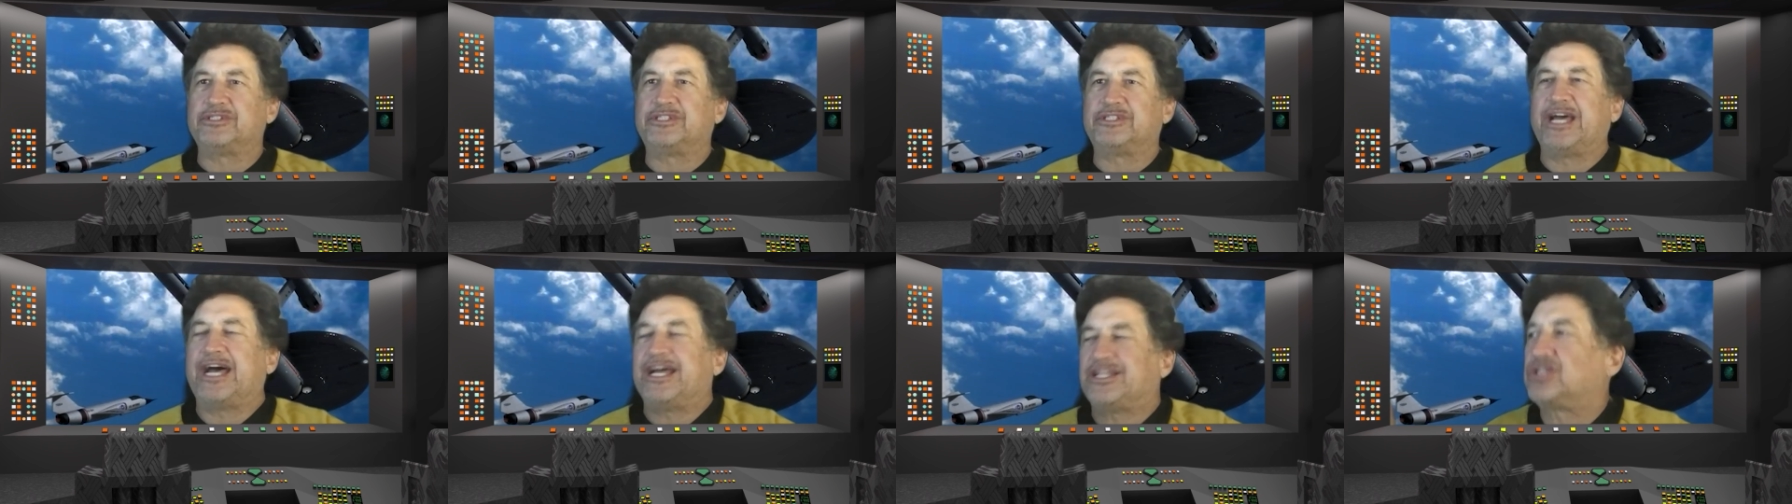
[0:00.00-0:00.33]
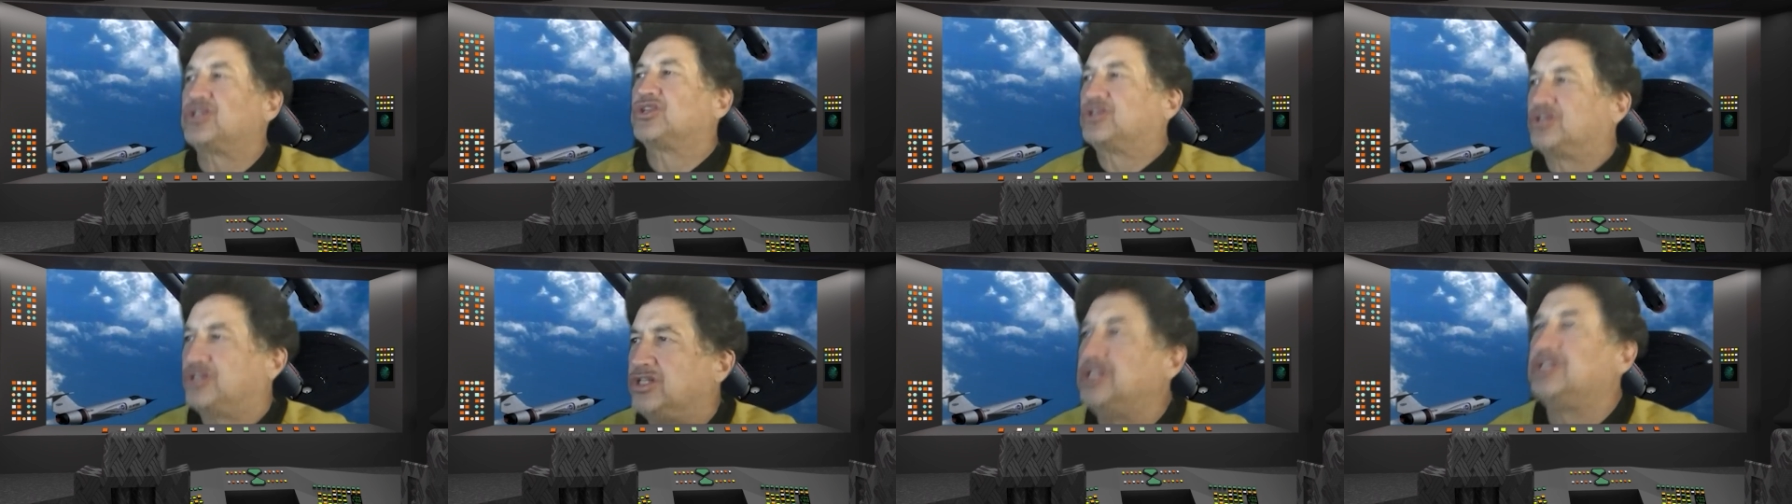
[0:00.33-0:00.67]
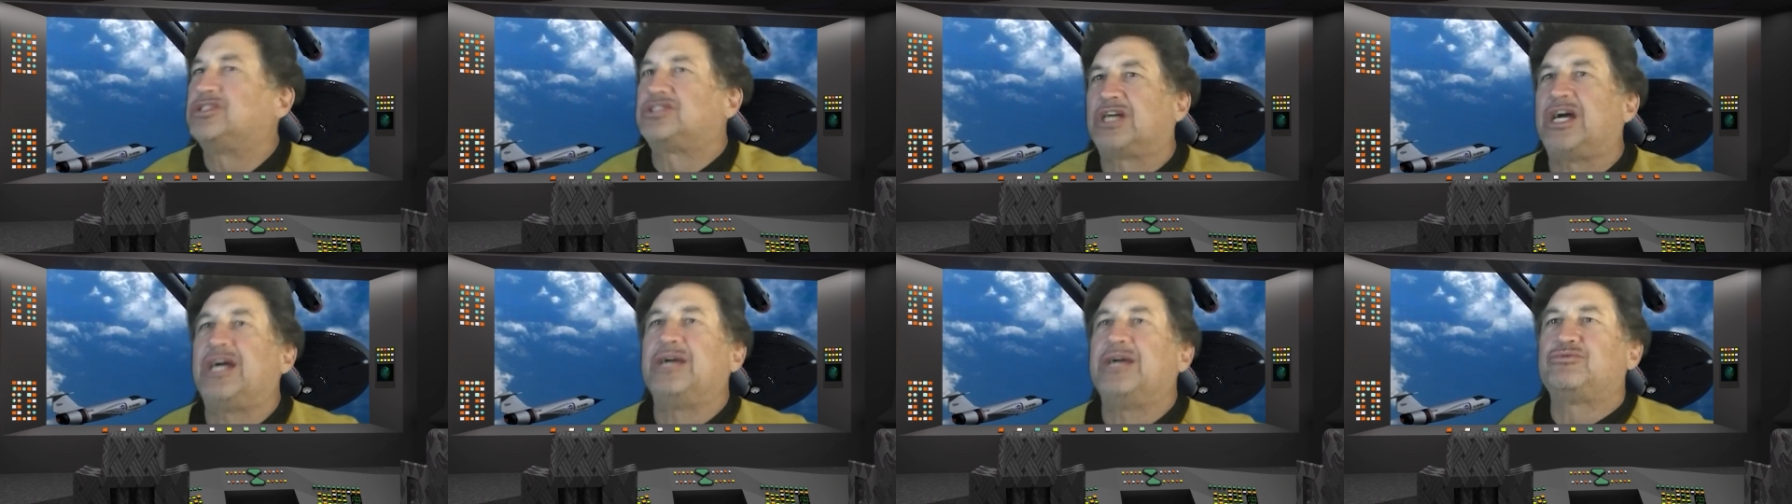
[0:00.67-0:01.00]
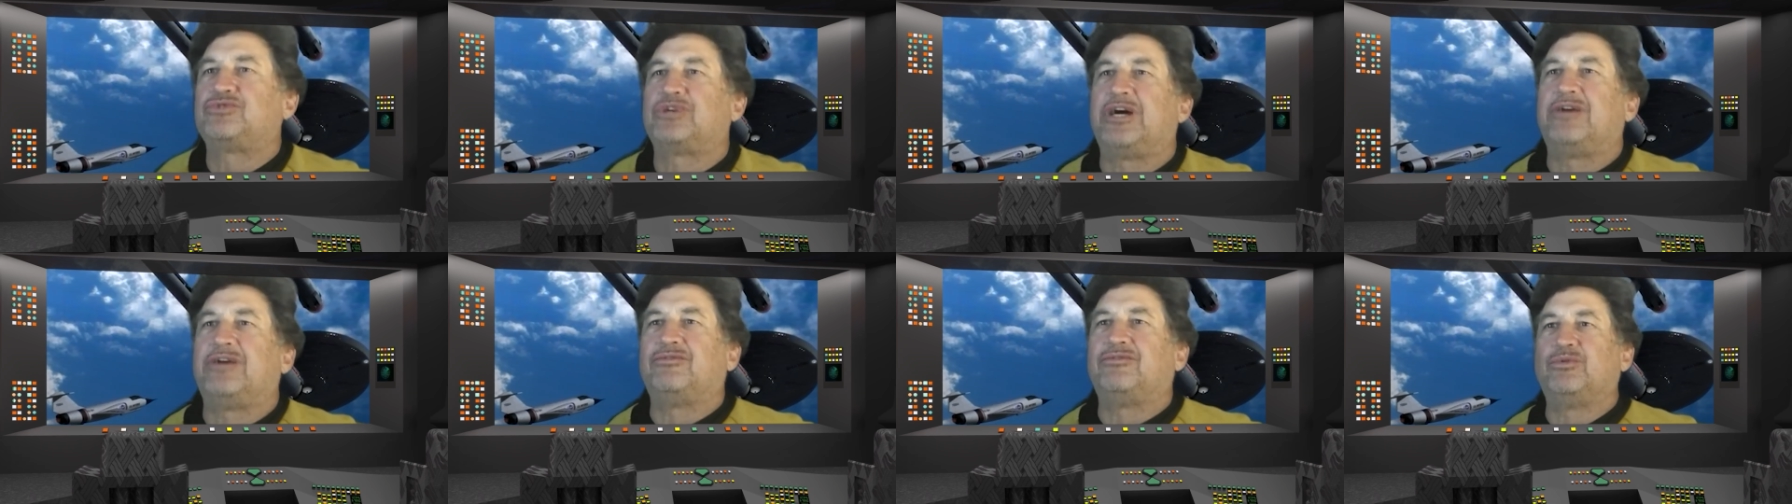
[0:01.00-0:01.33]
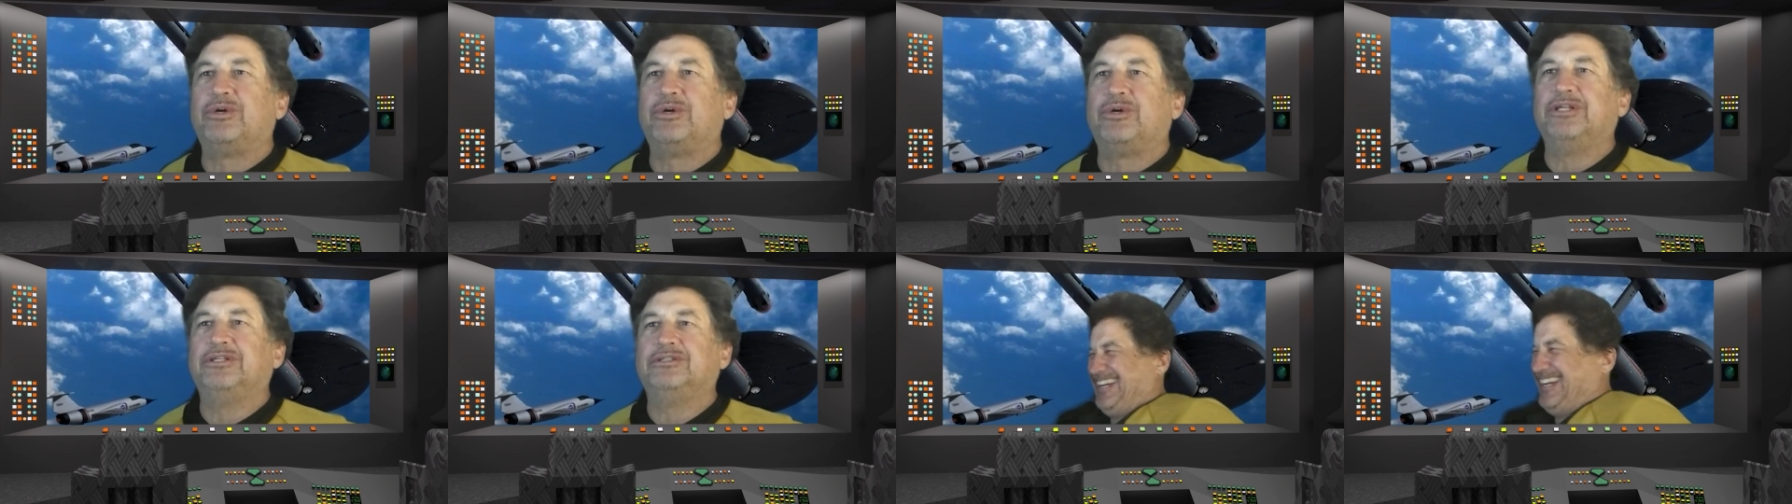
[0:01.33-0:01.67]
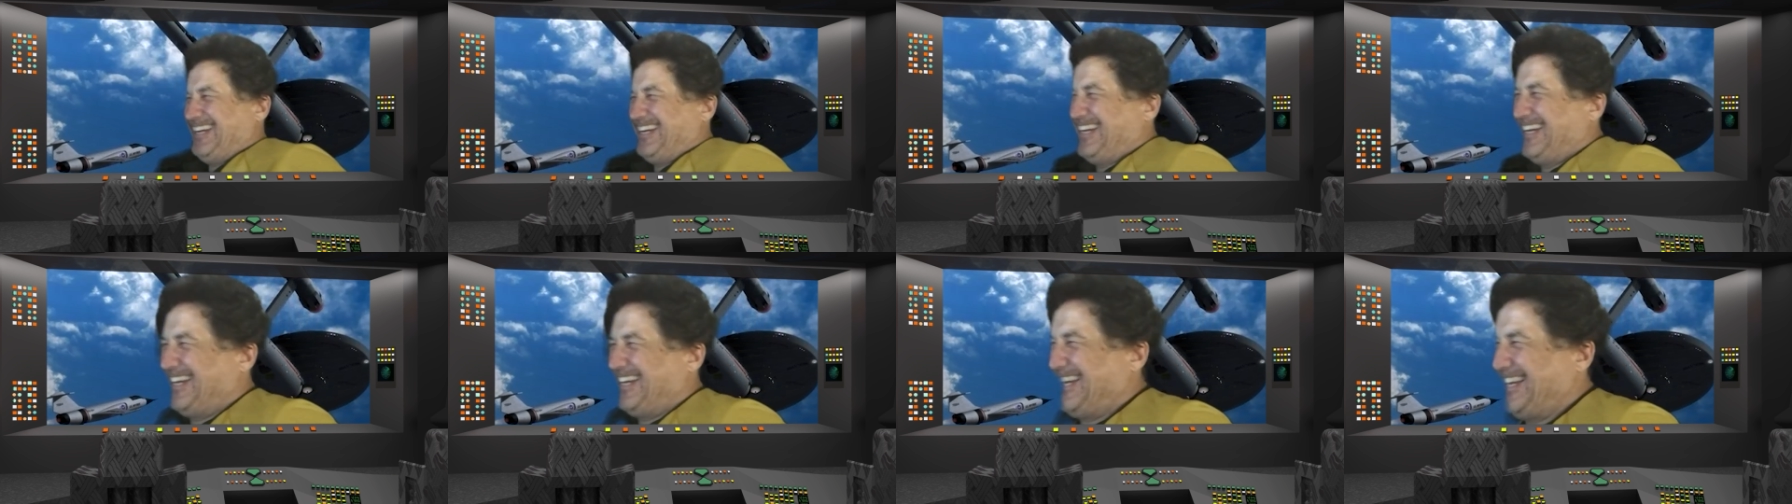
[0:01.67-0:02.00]
That's a good time travel
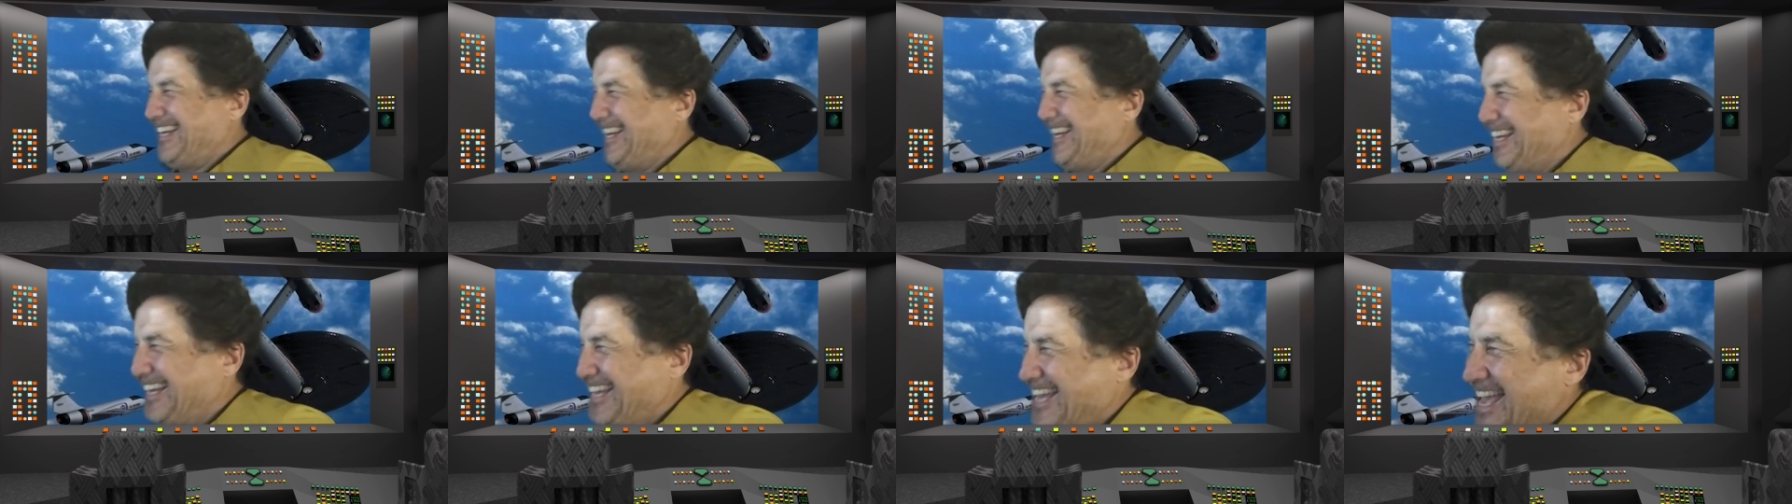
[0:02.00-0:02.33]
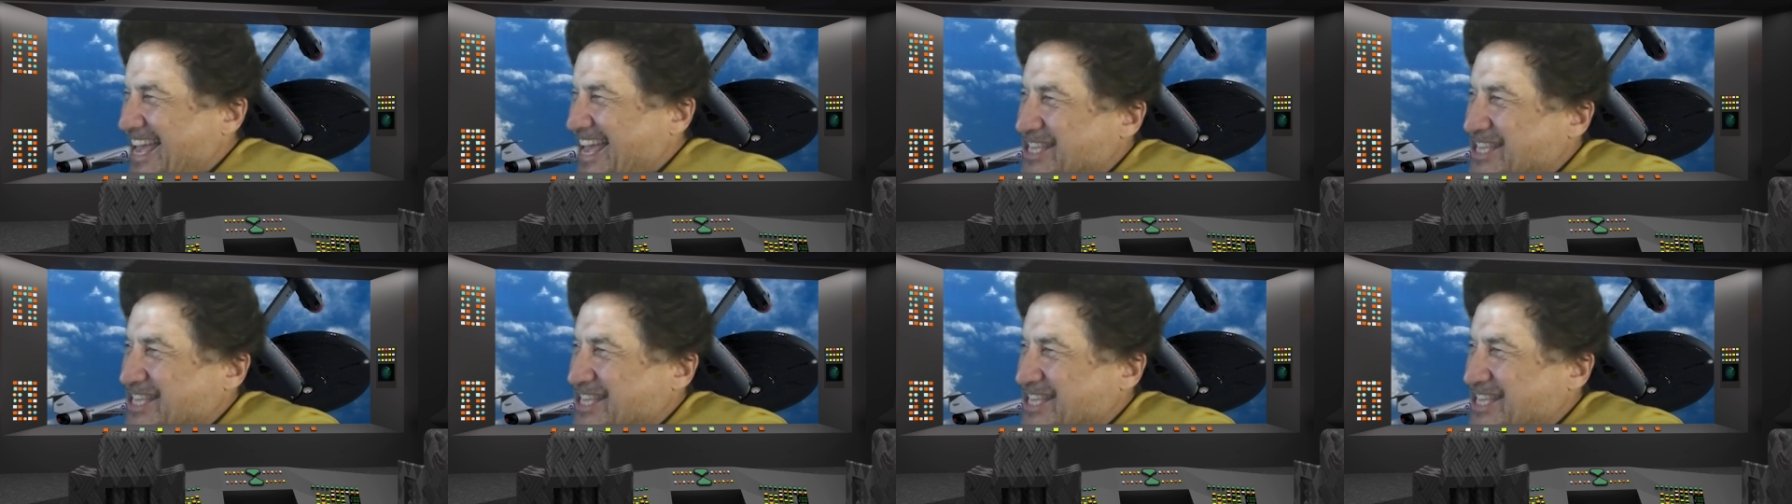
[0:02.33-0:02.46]
one.